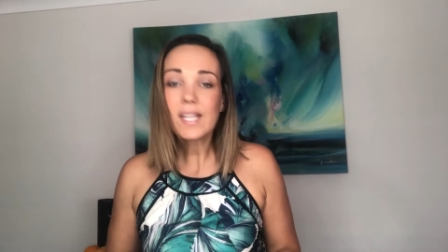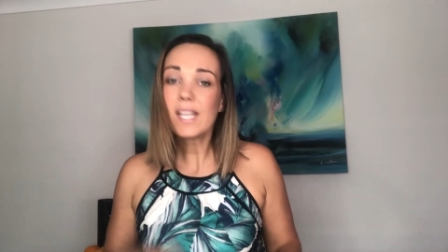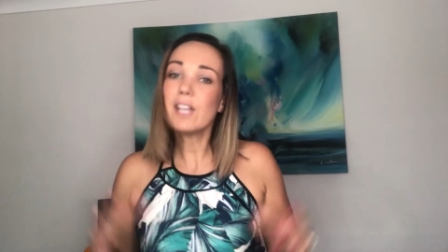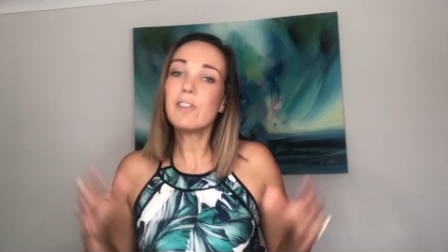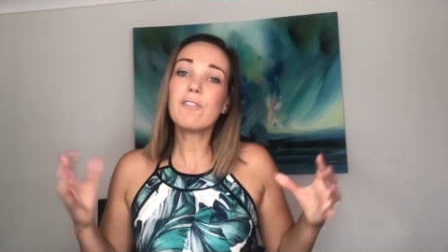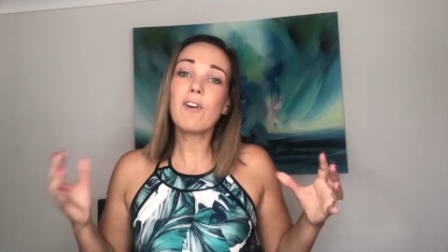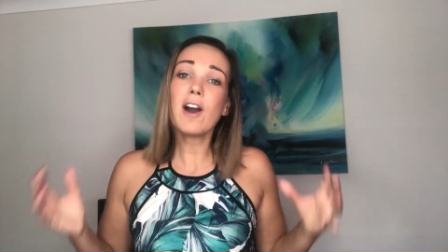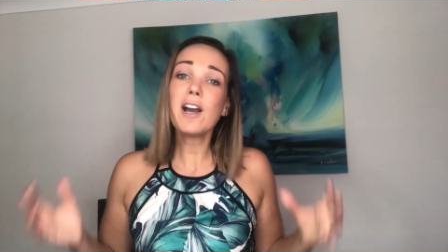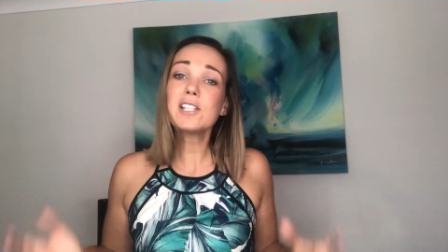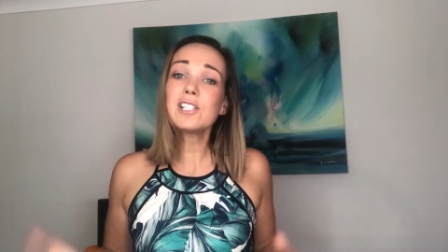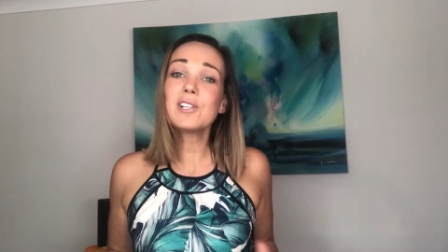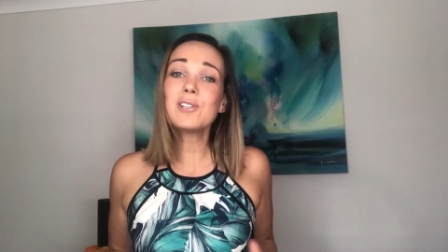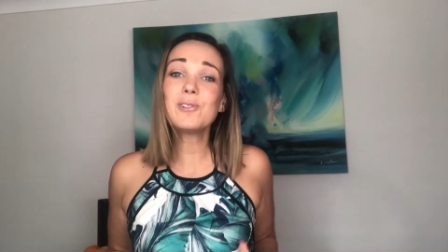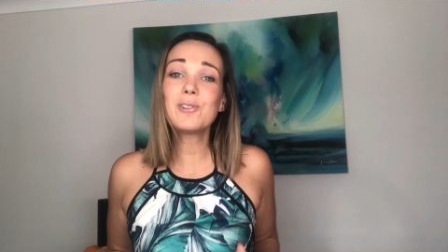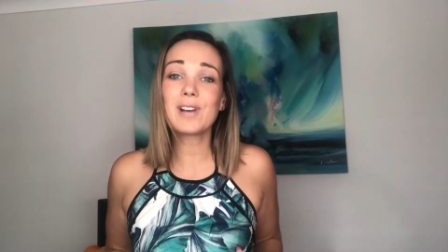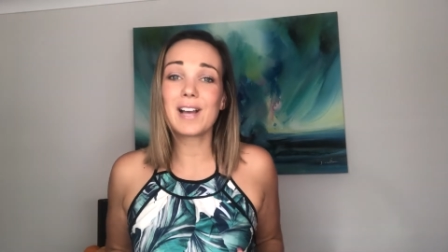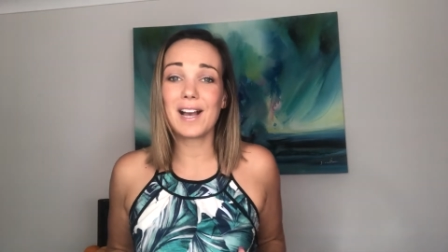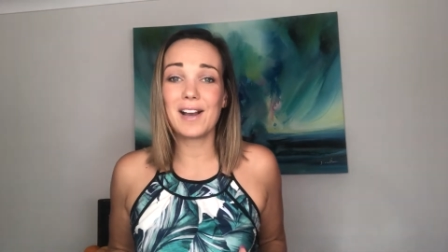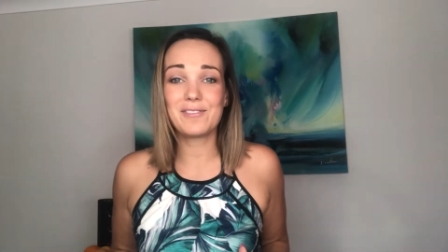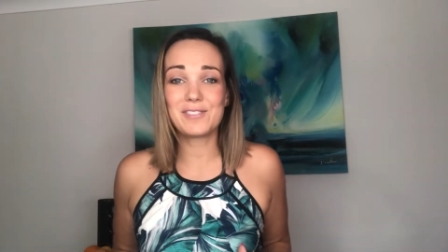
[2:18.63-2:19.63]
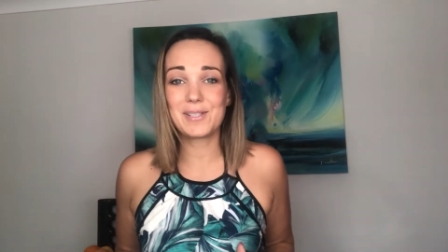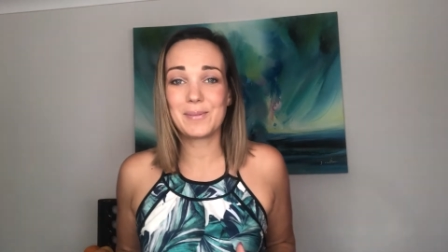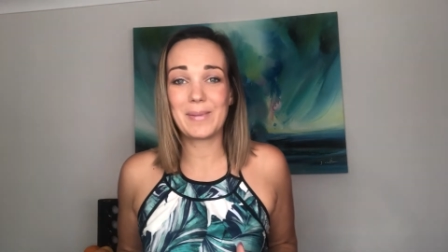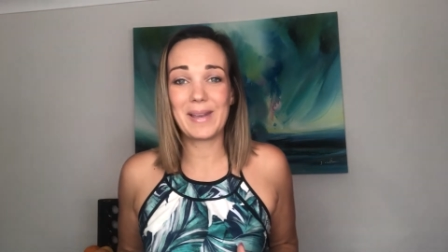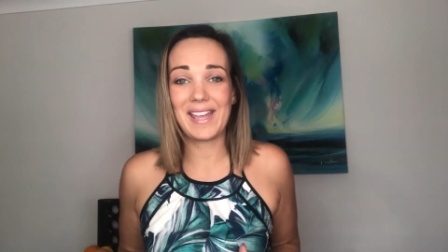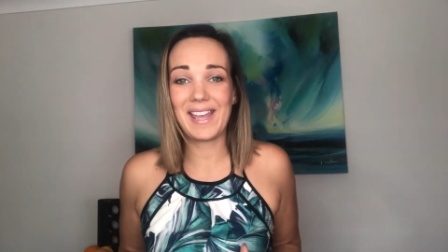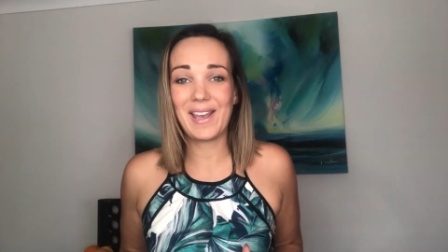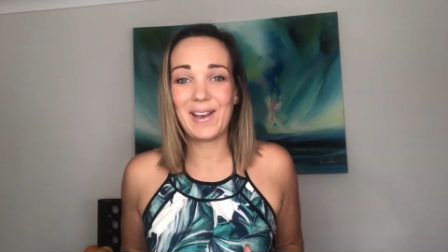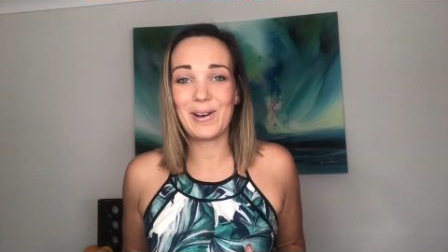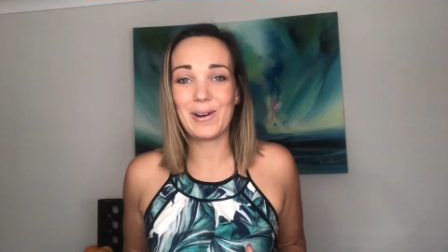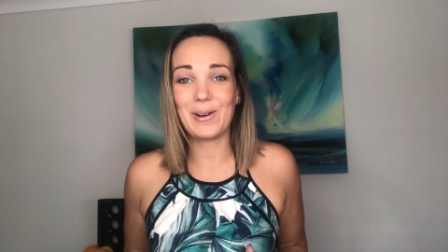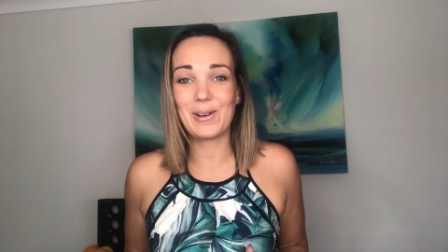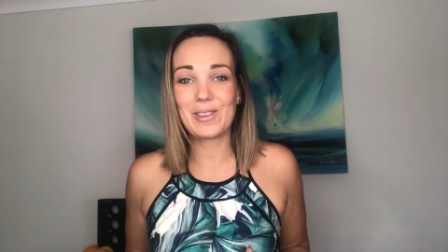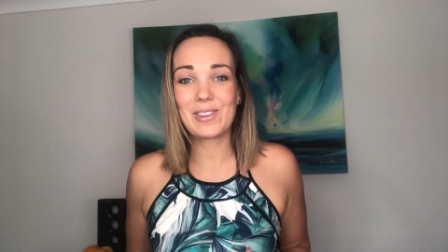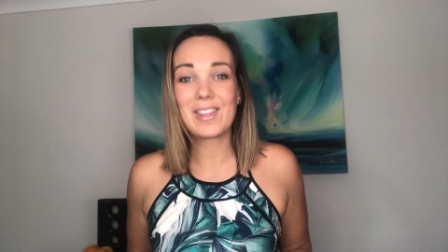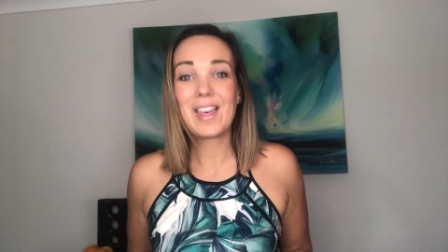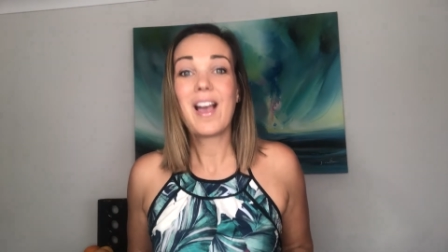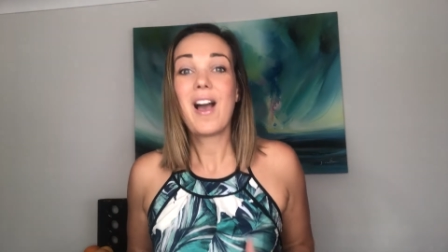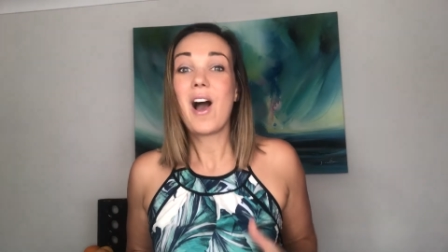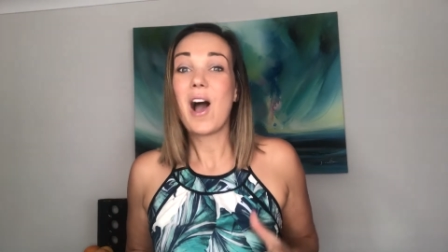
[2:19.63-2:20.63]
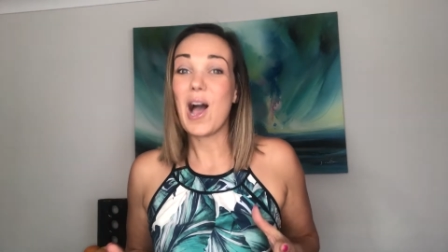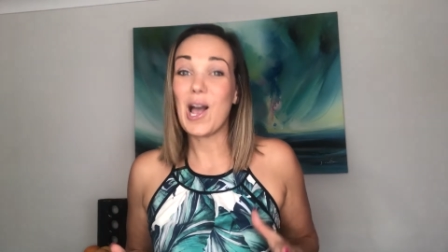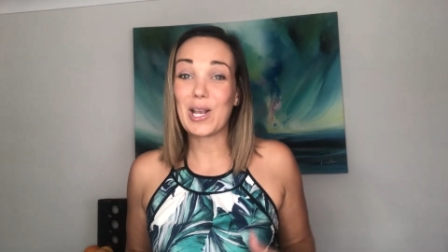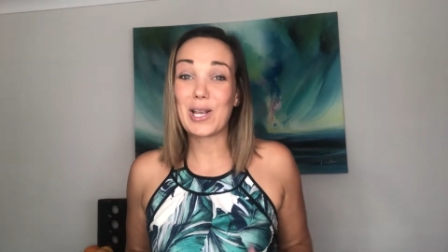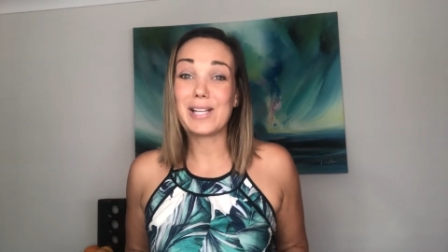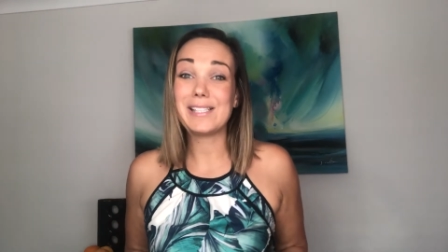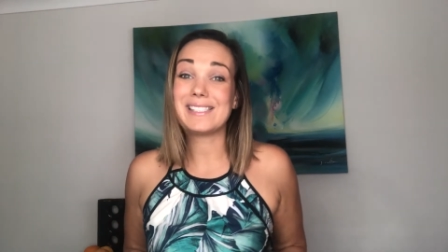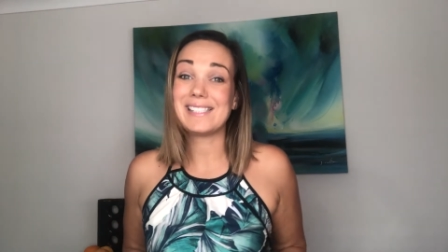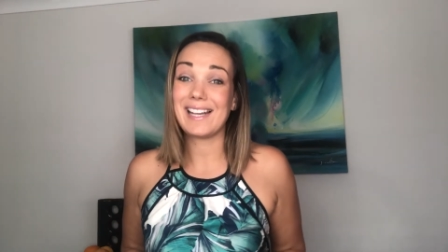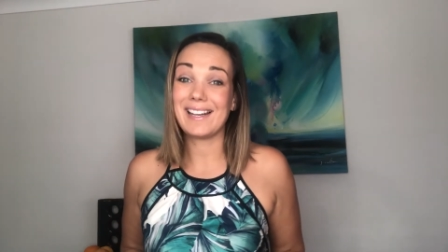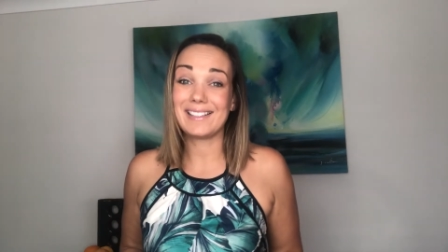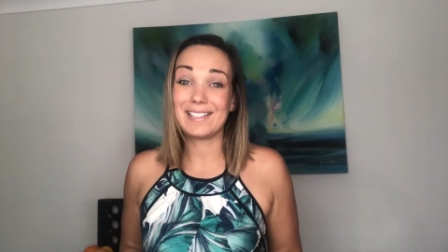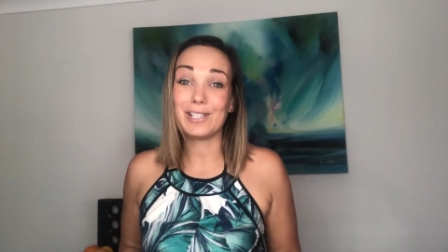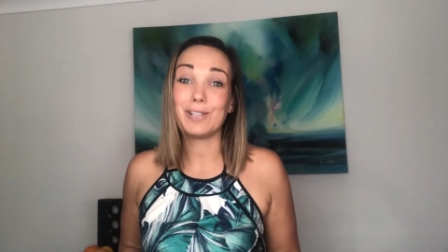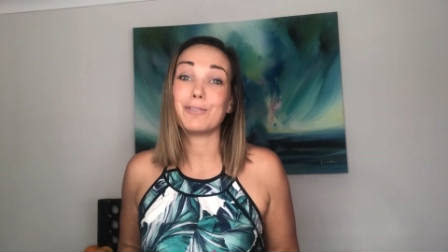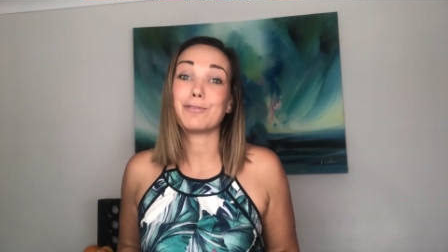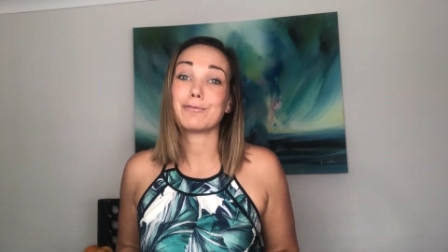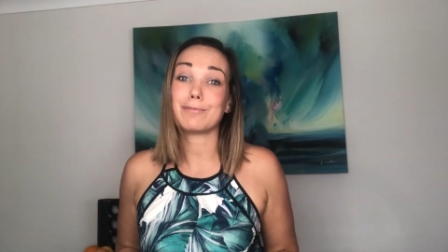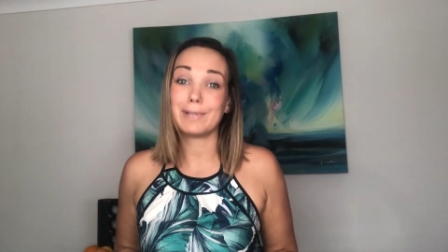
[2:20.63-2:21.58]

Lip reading: if I don't look after my health, I go downhill